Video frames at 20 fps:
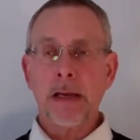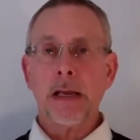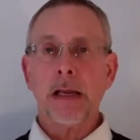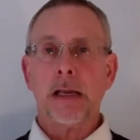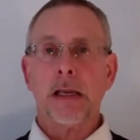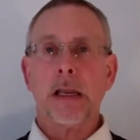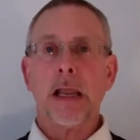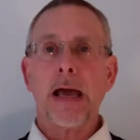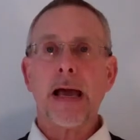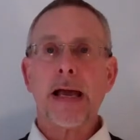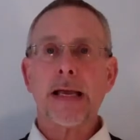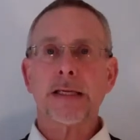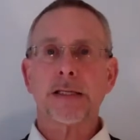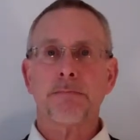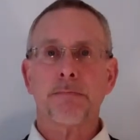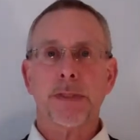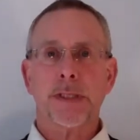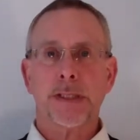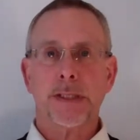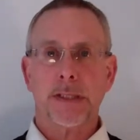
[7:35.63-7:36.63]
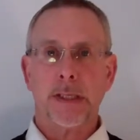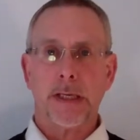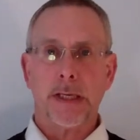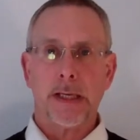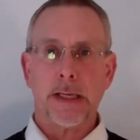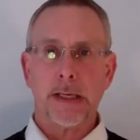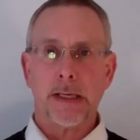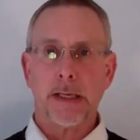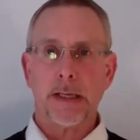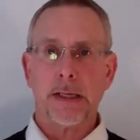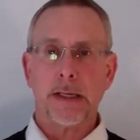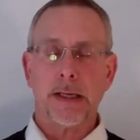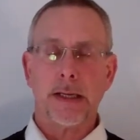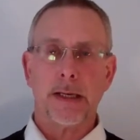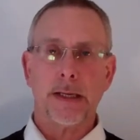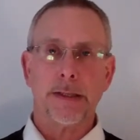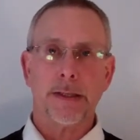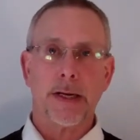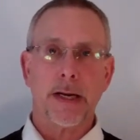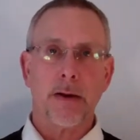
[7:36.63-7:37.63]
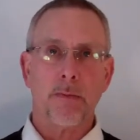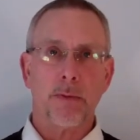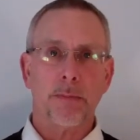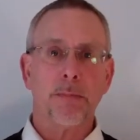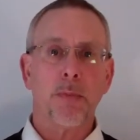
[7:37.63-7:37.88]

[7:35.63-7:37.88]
Last mistake that I would